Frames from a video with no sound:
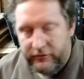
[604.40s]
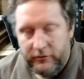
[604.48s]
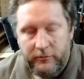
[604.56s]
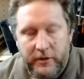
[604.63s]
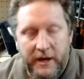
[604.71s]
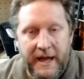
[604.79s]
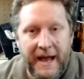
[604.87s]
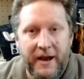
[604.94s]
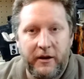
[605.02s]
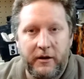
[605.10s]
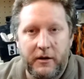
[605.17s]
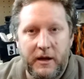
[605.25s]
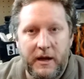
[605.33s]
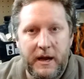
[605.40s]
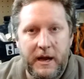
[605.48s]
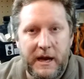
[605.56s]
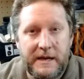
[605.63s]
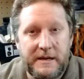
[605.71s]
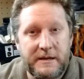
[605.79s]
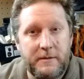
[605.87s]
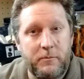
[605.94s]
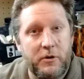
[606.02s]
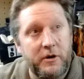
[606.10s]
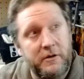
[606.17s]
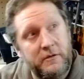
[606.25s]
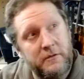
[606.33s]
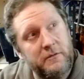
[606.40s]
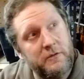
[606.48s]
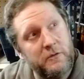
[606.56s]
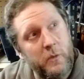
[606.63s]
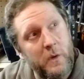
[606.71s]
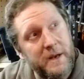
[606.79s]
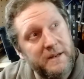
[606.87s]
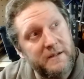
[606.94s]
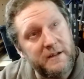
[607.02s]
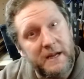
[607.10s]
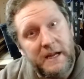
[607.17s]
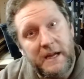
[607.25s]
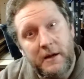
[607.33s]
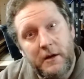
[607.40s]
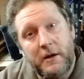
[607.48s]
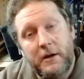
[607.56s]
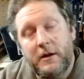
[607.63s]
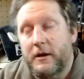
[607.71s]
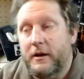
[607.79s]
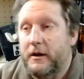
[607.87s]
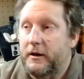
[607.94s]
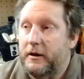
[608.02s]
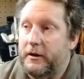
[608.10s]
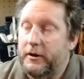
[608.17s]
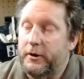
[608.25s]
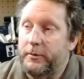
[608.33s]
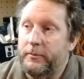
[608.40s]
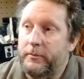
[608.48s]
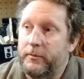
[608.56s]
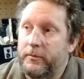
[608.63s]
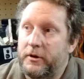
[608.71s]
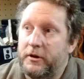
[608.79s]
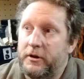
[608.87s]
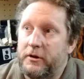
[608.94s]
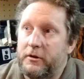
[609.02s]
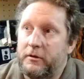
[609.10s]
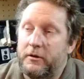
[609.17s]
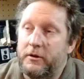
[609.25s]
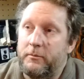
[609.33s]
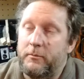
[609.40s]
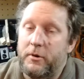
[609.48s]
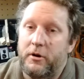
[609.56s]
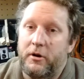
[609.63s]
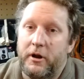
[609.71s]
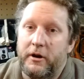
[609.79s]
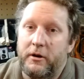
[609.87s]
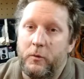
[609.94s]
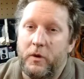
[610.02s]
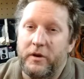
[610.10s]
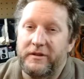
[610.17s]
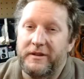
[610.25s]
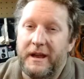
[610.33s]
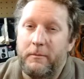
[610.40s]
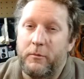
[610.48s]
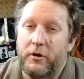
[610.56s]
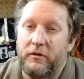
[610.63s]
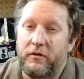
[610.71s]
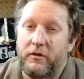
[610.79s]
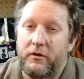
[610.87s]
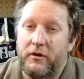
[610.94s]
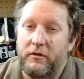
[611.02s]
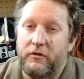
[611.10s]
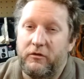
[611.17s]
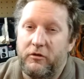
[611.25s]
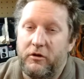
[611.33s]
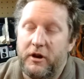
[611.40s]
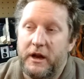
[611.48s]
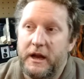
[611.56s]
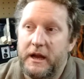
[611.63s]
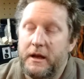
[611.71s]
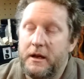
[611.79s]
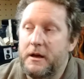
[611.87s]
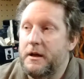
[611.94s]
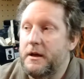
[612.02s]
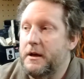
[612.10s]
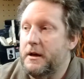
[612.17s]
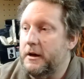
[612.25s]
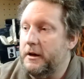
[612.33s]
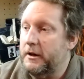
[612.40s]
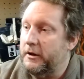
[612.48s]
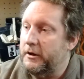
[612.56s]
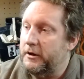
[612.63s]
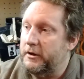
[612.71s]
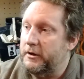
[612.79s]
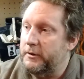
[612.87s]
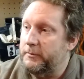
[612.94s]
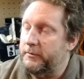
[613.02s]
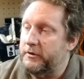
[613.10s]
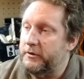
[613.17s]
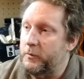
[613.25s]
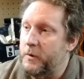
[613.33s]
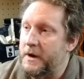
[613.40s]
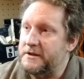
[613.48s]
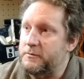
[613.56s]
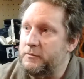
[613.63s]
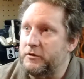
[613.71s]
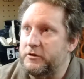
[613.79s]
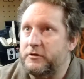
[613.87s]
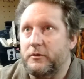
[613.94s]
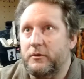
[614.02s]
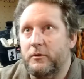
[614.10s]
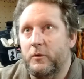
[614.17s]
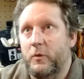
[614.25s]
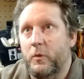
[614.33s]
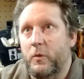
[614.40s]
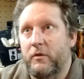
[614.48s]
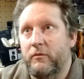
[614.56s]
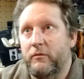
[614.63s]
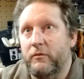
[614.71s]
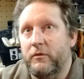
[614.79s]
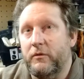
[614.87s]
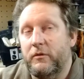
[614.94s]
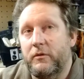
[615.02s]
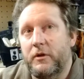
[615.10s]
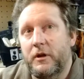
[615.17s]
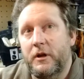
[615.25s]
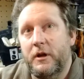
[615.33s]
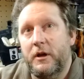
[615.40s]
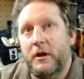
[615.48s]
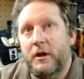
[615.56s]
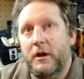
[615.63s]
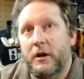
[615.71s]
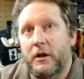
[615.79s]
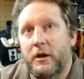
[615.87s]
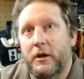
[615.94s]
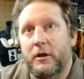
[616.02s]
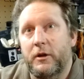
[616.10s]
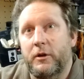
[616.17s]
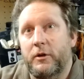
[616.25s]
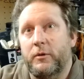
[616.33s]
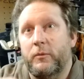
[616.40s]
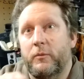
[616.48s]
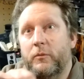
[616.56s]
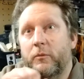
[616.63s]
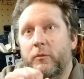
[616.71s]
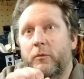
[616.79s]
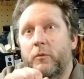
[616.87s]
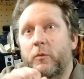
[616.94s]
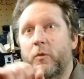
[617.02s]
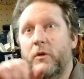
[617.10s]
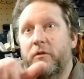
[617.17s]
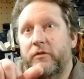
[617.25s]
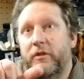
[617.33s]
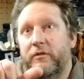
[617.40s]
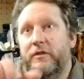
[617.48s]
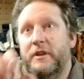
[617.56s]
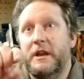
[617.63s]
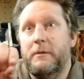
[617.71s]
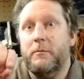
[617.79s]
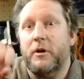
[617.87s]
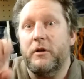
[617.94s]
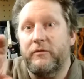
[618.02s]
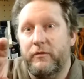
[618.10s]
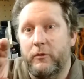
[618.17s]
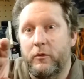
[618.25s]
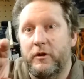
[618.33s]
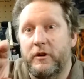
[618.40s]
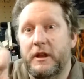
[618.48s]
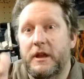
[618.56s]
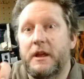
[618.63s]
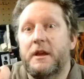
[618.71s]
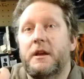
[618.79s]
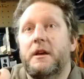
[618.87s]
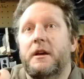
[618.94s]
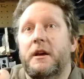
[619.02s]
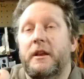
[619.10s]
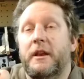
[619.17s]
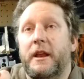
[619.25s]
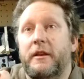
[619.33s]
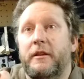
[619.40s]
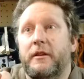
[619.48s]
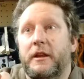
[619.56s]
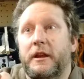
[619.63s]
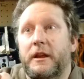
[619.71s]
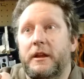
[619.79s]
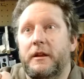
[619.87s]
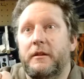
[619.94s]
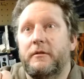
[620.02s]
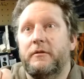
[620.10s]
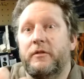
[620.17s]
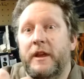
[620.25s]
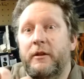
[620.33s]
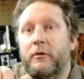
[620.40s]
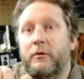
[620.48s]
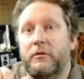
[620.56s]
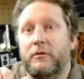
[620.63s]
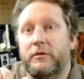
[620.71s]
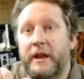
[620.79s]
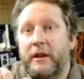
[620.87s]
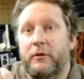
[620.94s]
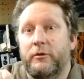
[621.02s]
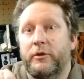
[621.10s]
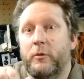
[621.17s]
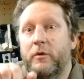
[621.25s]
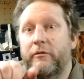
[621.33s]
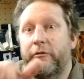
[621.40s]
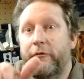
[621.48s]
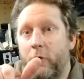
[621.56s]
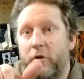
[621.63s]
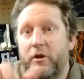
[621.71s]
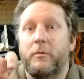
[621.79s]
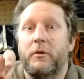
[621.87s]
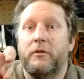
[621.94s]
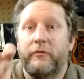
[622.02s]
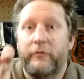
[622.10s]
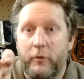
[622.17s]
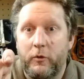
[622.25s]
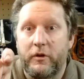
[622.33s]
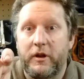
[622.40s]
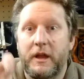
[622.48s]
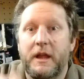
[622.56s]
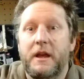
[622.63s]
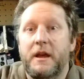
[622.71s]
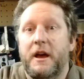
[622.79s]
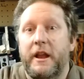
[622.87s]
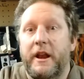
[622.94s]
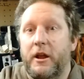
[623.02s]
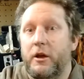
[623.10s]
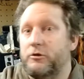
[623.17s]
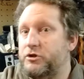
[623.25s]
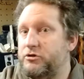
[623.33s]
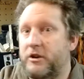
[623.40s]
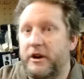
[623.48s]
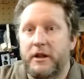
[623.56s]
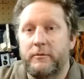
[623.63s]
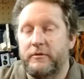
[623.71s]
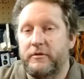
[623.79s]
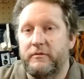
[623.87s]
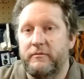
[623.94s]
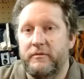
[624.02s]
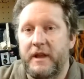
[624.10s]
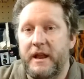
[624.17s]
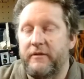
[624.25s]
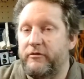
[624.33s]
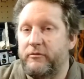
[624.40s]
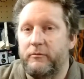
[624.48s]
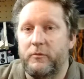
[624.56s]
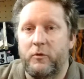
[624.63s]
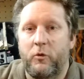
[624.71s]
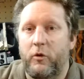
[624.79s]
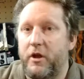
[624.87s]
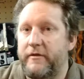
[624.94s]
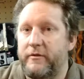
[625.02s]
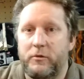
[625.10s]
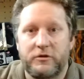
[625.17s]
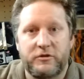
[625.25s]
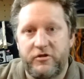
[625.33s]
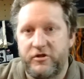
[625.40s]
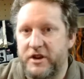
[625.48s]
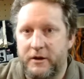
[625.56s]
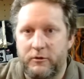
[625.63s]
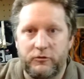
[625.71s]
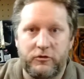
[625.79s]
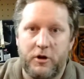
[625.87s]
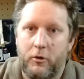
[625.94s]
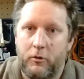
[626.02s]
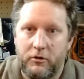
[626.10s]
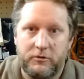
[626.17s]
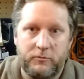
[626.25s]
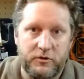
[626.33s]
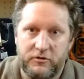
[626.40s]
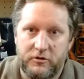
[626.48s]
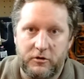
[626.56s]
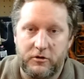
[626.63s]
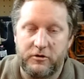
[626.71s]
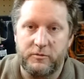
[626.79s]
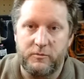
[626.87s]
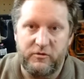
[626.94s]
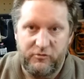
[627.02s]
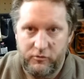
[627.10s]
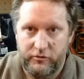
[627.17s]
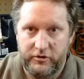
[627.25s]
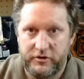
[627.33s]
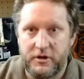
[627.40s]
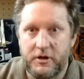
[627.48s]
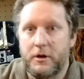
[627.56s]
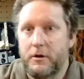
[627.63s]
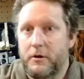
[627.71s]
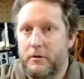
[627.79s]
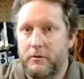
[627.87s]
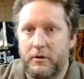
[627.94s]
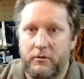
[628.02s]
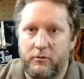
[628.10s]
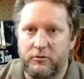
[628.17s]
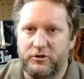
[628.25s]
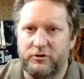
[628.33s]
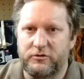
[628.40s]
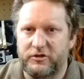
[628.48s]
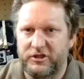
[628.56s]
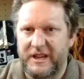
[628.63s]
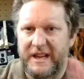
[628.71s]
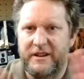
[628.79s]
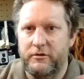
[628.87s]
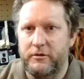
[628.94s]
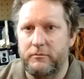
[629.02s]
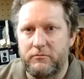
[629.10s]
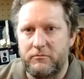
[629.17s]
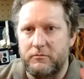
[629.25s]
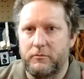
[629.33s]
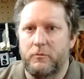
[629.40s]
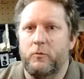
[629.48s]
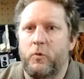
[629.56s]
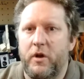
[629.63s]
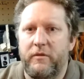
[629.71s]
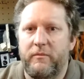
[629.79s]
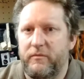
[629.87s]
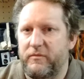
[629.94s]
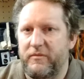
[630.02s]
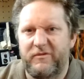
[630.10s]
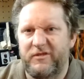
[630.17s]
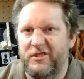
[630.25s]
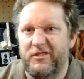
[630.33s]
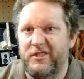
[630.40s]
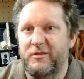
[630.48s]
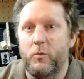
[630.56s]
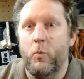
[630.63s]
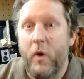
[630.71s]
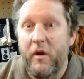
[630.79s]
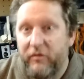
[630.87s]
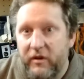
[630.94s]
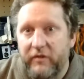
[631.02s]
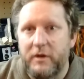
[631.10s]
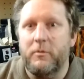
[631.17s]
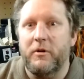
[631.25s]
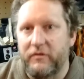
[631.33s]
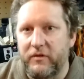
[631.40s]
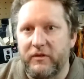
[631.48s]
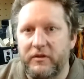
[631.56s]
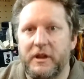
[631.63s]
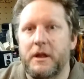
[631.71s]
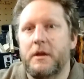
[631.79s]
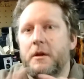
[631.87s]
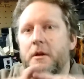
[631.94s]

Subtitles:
from the Kellen at 80 by 20. I got a Merlin at 110 by 33. The Westmucks are 115 by 40, and then the Final's a 140 by 40, and then I go straight up then from all the other ones, Jackals, Golocks, Berserkers, Marauders, they're all sort of standard one size, 150 by 50.